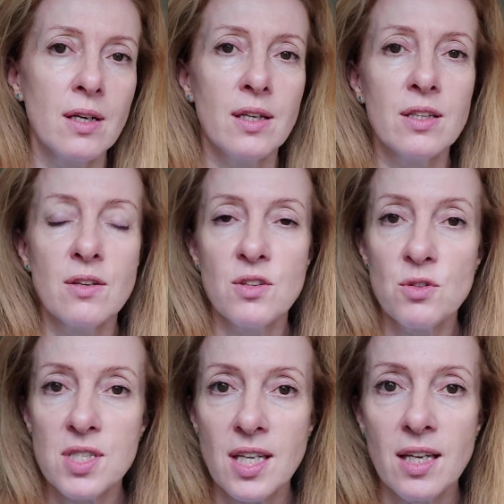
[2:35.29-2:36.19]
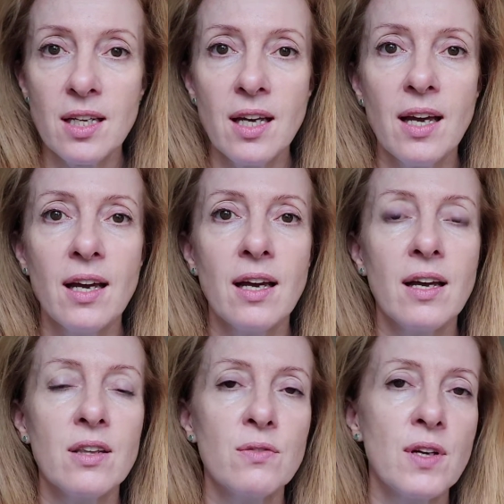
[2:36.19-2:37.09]
you know, your skincare
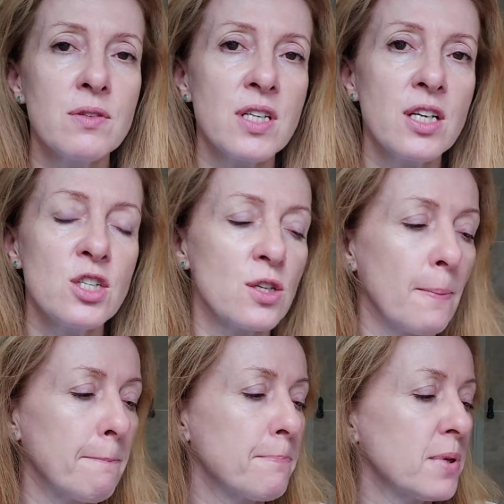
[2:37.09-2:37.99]
and the foundation.